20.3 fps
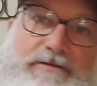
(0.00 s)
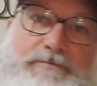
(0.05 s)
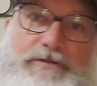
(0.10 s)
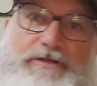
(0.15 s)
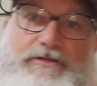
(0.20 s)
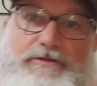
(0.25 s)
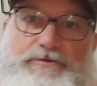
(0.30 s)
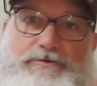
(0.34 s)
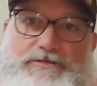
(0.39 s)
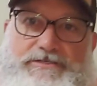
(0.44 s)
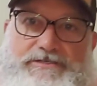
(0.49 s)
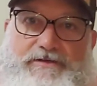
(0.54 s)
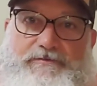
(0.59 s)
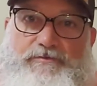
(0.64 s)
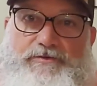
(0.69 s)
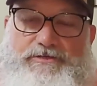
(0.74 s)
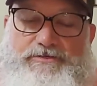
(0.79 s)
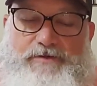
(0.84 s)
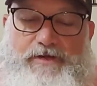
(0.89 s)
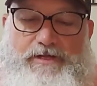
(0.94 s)
of the lures every
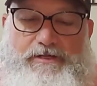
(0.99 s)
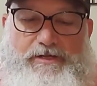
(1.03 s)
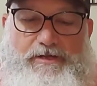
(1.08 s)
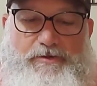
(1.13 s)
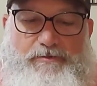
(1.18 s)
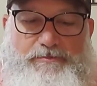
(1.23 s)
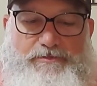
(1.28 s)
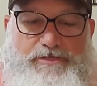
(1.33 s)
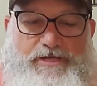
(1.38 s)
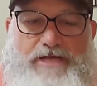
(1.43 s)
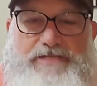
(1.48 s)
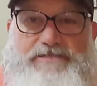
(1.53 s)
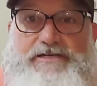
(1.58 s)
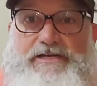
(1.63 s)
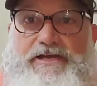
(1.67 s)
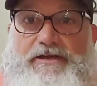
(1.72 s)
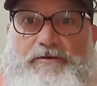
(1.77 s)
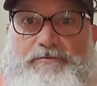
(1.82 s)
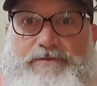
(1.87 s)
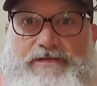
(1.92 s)
once in a while, and I hope you guys can
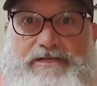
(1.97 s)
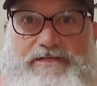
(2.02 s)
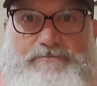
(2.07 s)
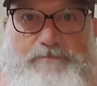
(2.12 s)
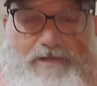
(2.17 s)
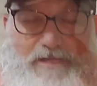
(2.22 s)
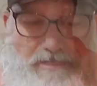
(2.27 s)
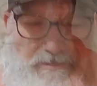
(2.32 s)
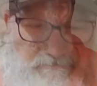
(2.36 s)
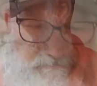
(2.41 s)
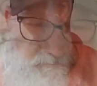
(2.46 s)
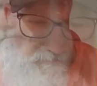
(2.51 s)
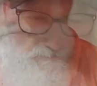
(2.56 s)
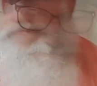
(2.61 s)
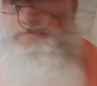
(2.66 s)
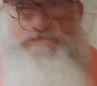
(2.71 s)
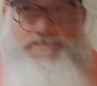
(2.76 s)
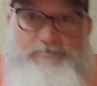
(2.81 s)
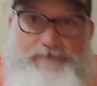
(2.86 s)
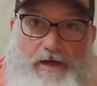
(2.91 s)
help me explain it.
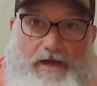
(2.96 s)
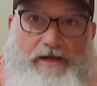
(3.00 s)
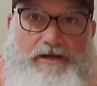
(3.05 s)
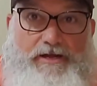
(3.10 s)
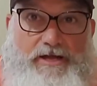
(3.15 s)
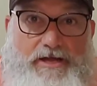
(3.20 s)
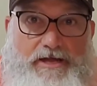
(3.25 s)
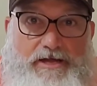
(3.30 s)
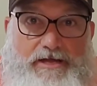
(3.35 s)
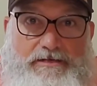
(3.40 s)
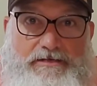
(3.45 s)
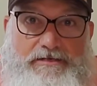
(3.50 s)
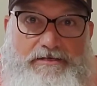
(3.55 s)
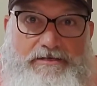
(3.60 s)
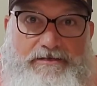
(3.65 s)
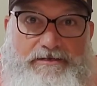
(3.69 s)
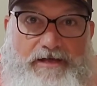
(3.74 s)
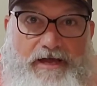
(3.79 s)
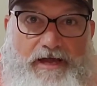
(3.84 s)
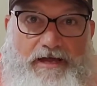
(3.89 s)

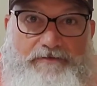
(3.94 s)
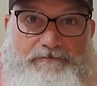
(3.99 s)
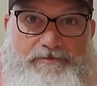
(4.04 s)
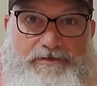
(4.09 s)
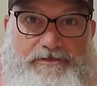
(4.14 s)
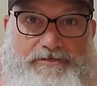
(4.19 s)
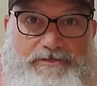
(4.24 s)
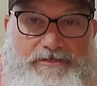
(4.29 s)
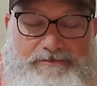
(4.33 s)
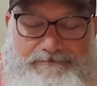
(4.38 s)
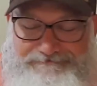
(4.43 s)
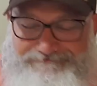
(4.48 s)
SpotOn.Fishing.